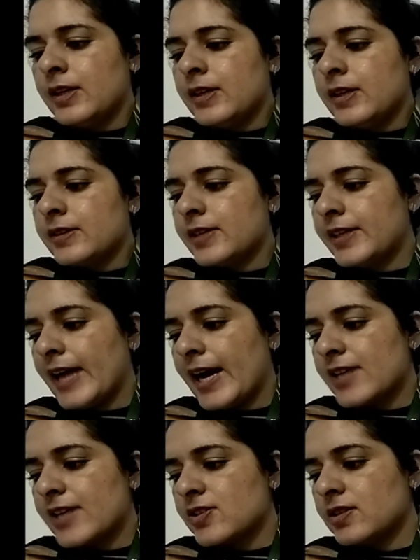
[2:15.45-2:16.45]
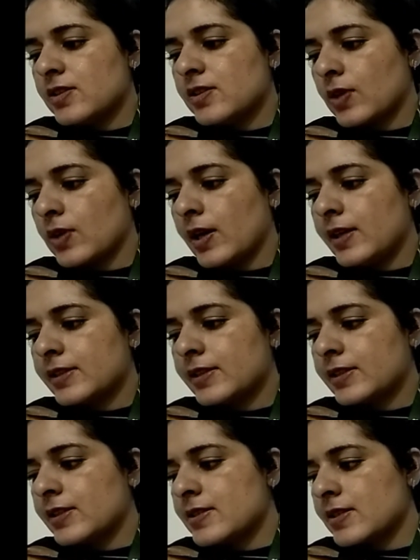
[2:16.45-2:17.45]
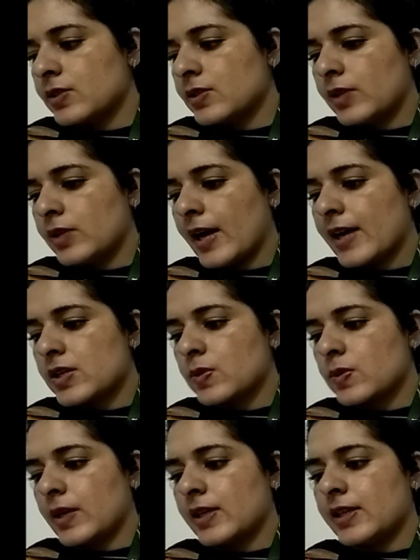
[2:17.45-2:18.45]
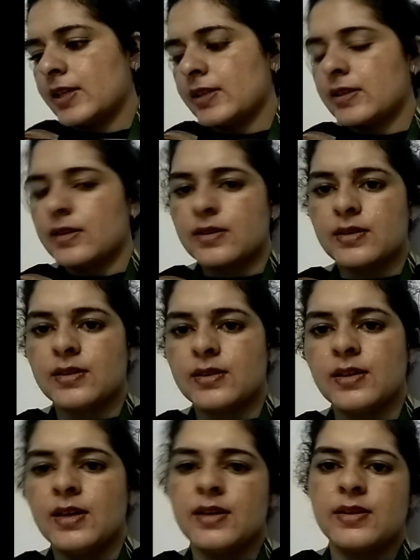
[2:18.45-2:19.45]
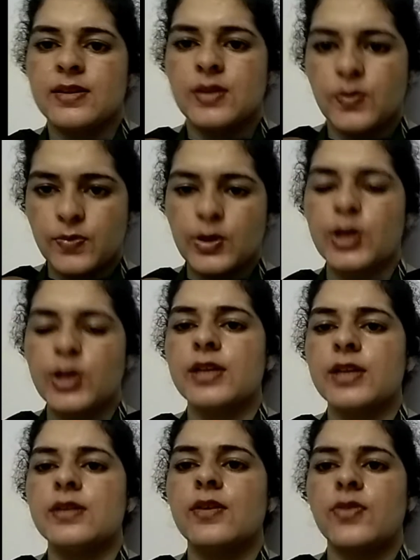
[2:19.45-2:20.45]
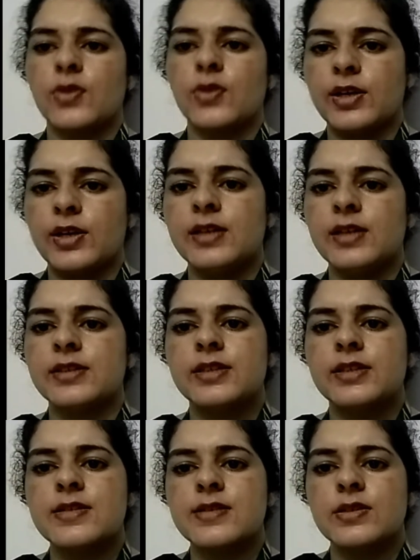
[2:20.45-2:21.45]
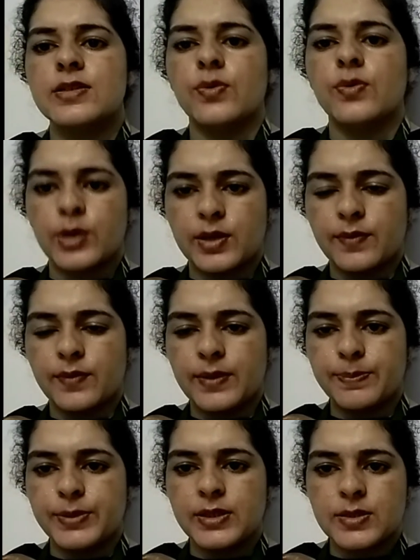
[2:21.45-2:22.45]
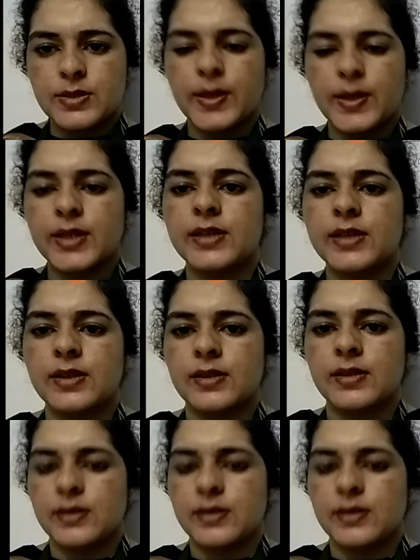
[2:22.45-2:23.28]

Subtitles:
The dash in the soil turns into dash when heated. The water in the soil turns into water vapors when heated.